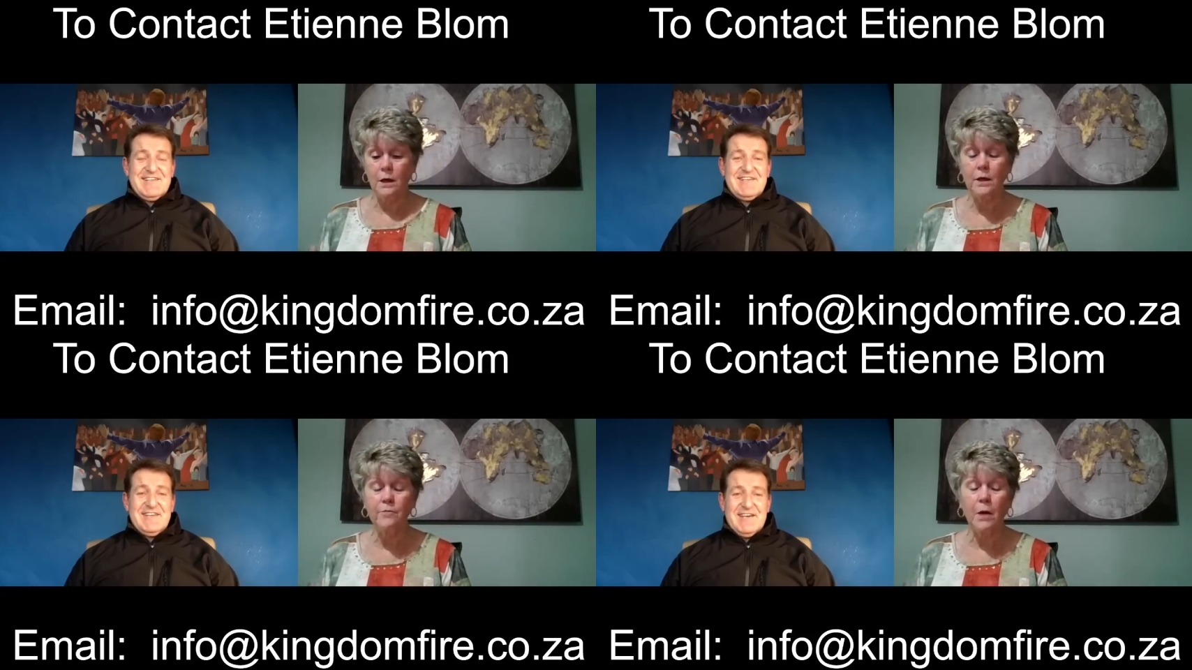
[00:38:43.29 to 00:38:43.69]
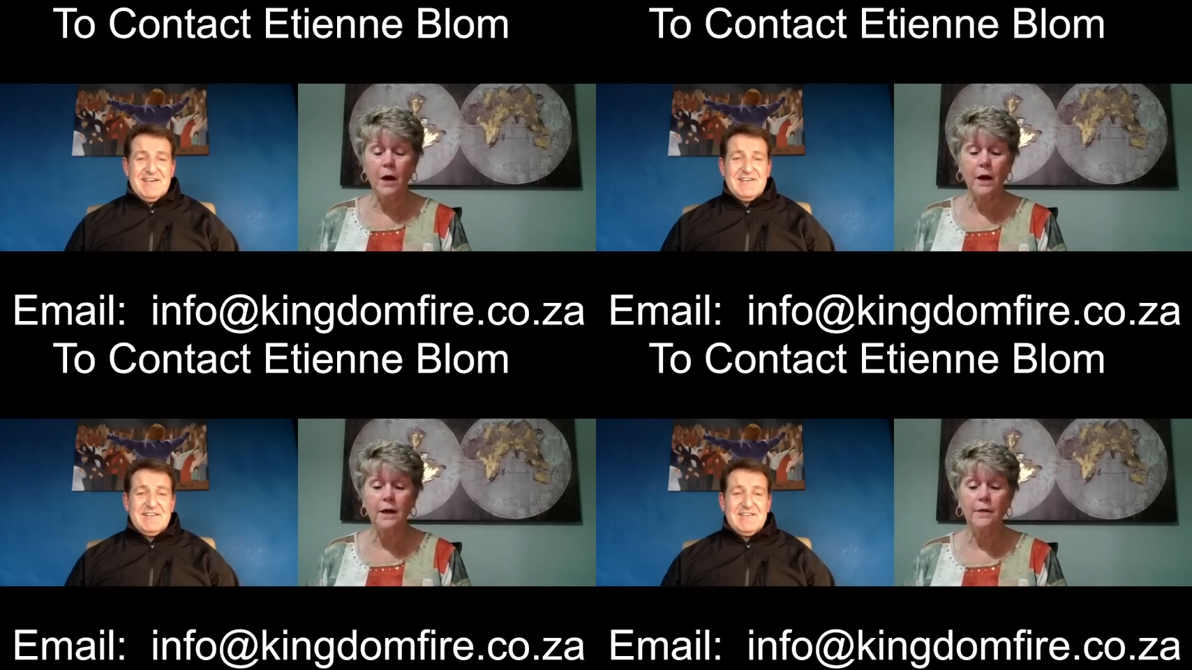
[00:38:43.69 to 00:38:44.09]
Speaker 1: live
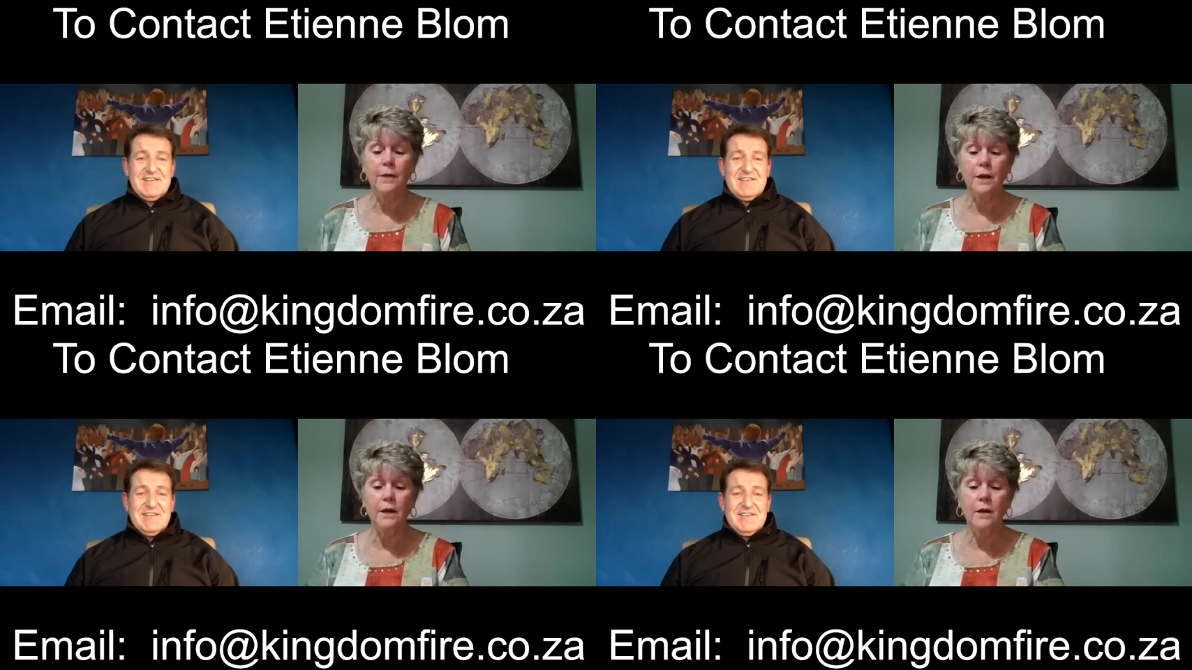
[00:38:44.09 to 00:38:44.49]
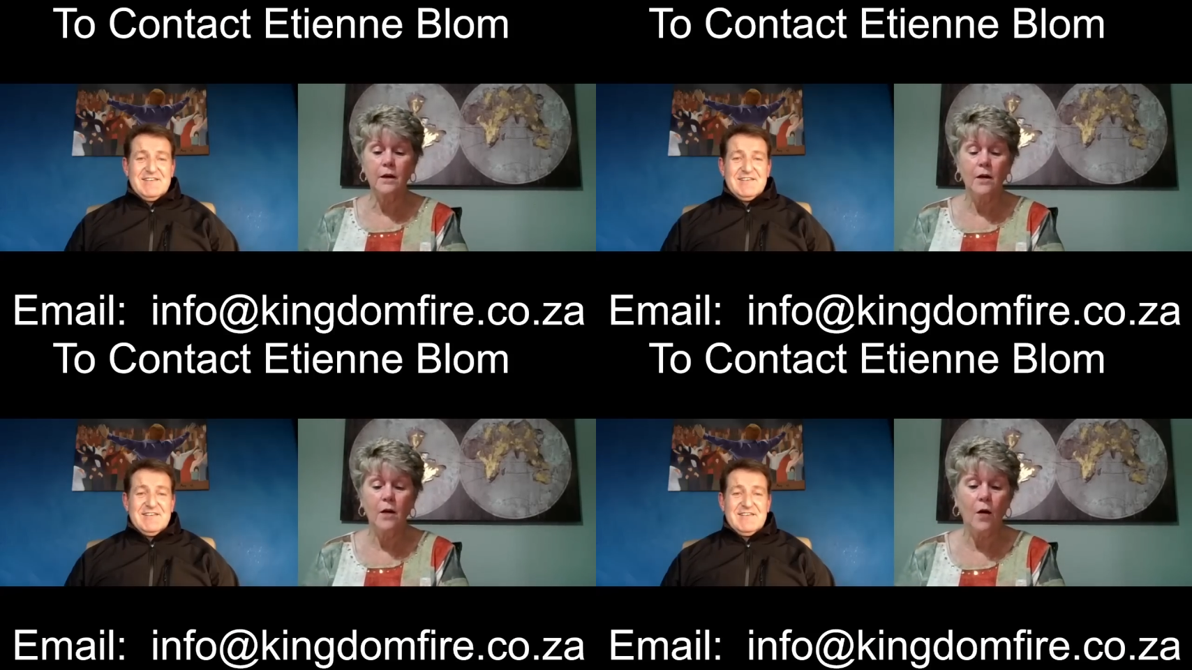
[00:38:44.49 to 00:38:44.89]
by and then
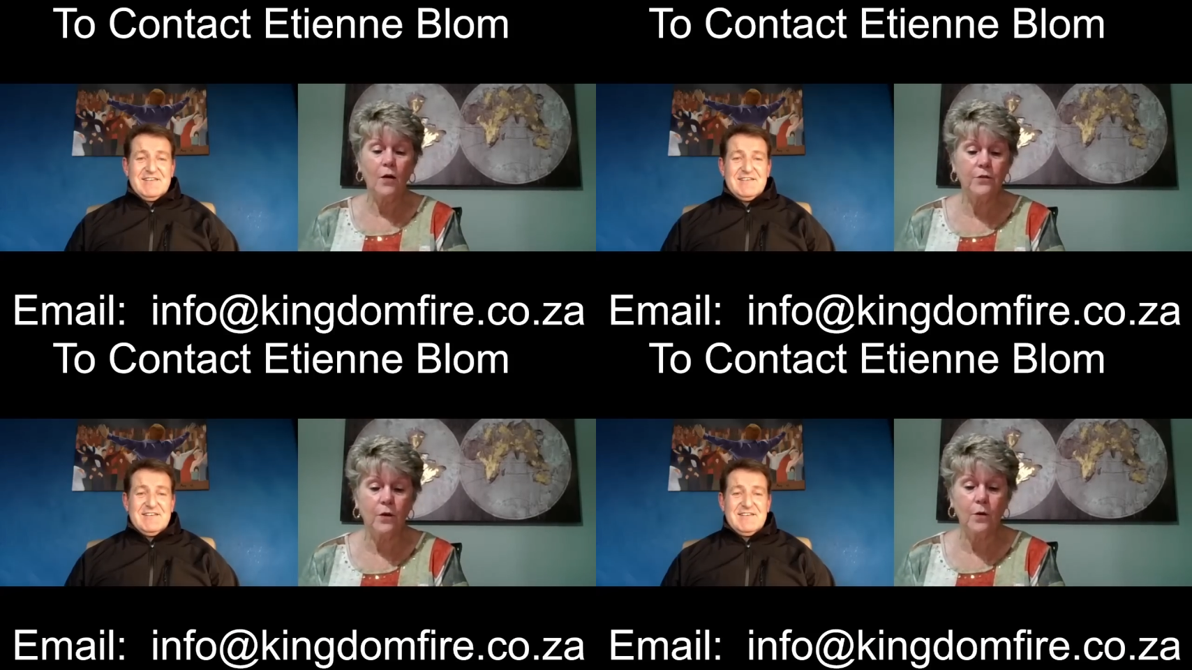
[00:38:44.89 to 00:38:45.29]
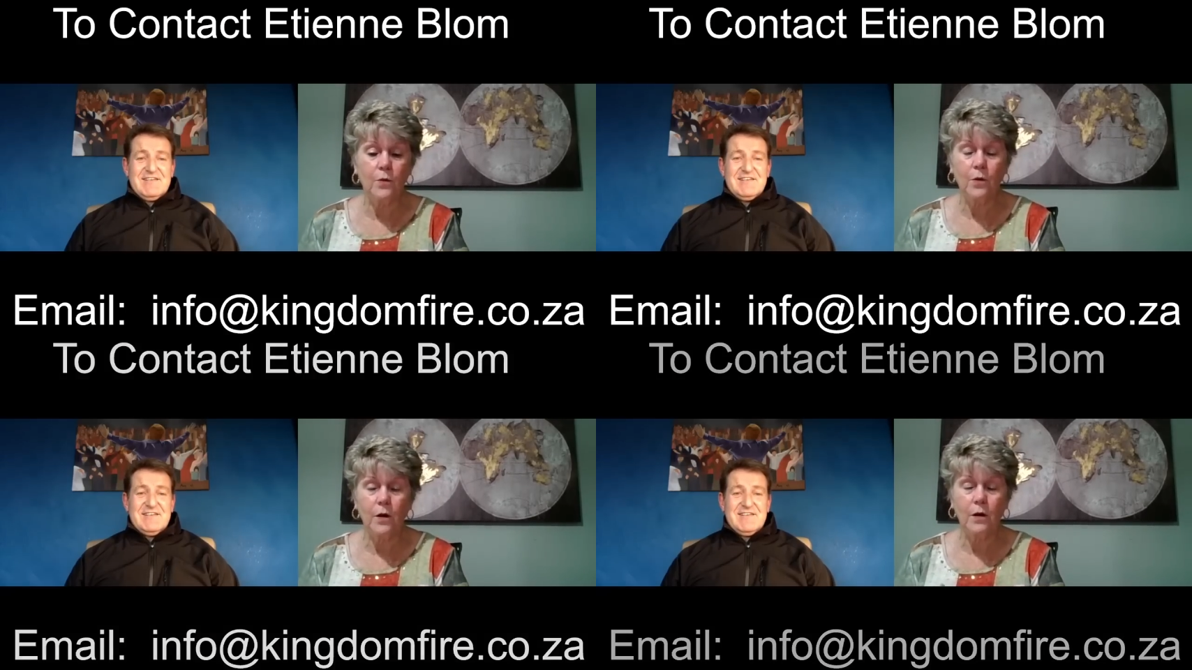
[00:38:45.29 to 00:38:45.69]

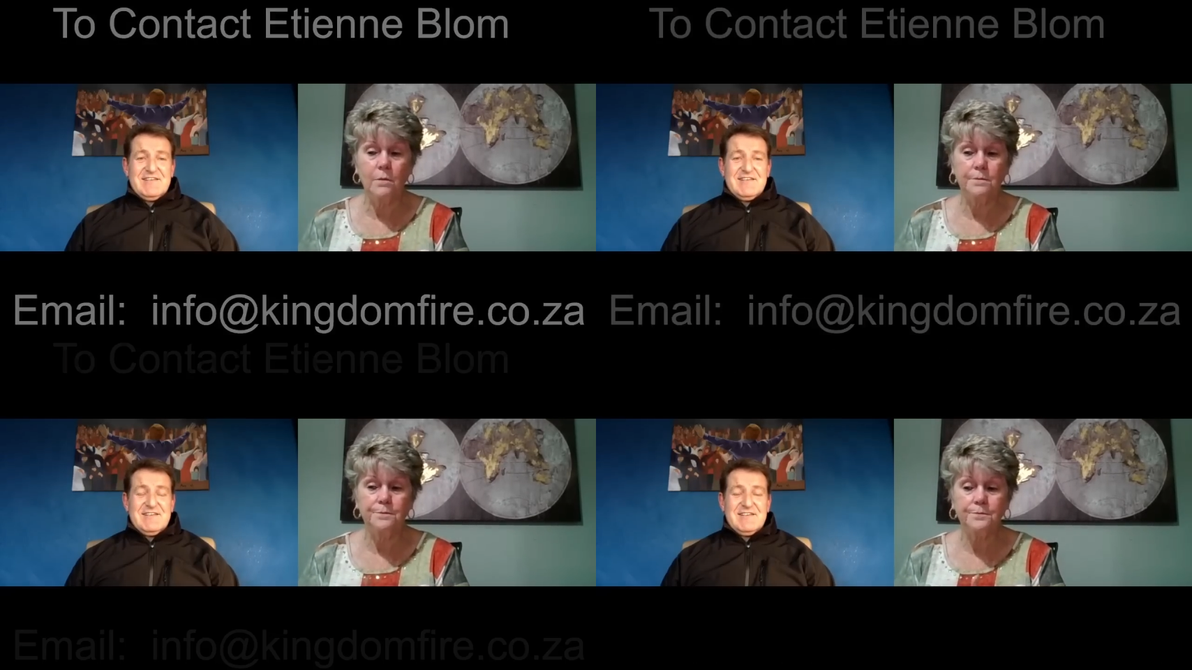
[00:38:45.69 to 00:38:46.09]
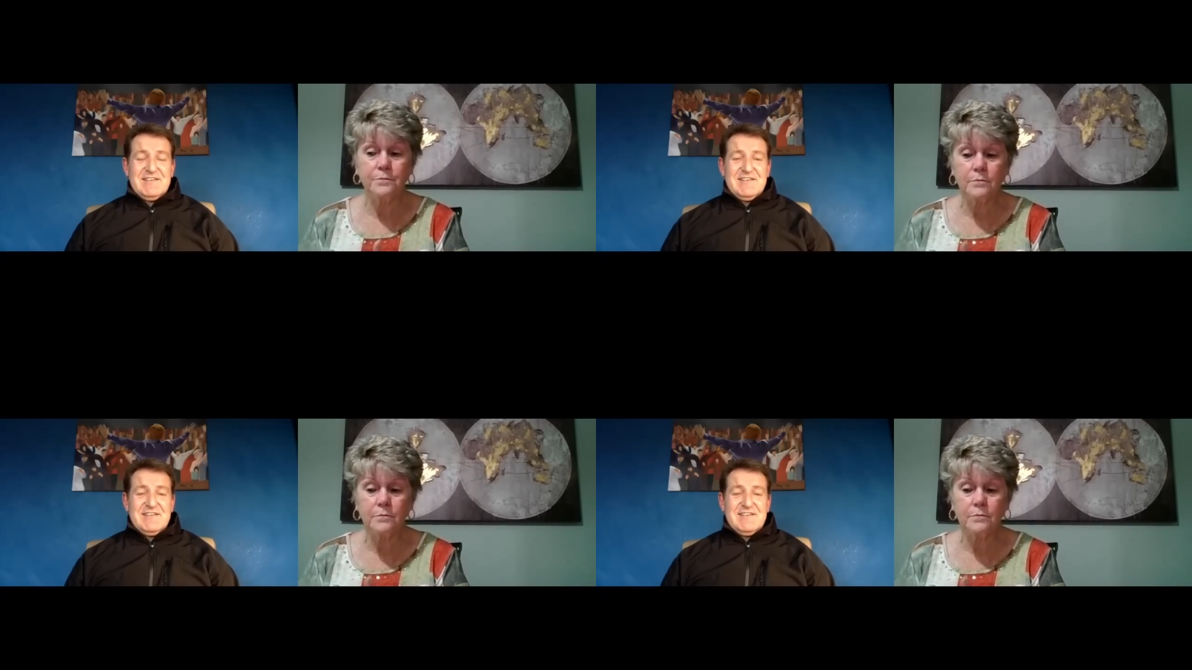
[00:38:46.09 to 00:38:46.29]
also um,